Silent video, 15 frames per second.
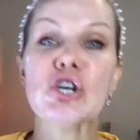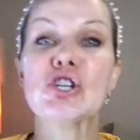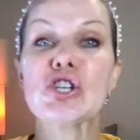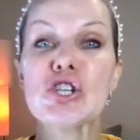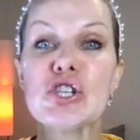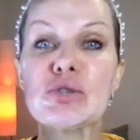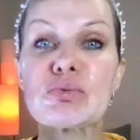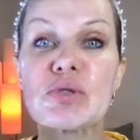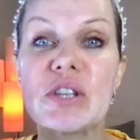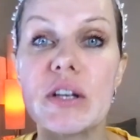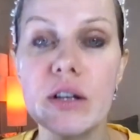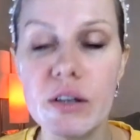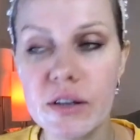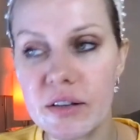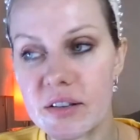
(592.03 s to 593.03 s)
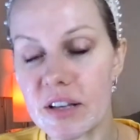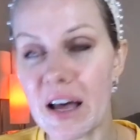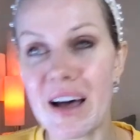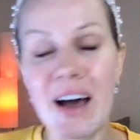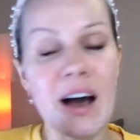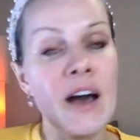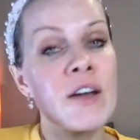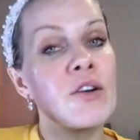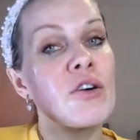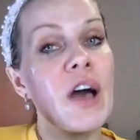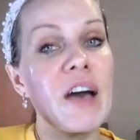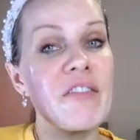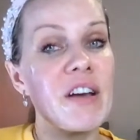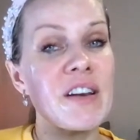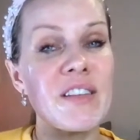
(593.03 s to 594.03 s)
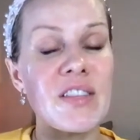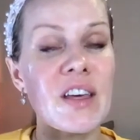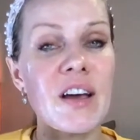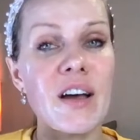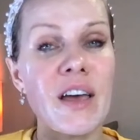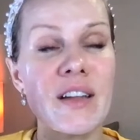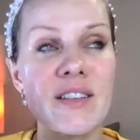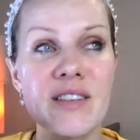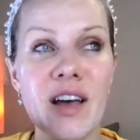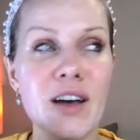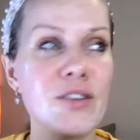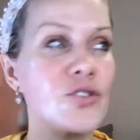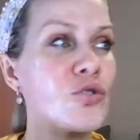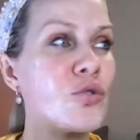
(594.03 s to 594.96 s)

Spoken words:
And it looks like this. I don't have anything against that.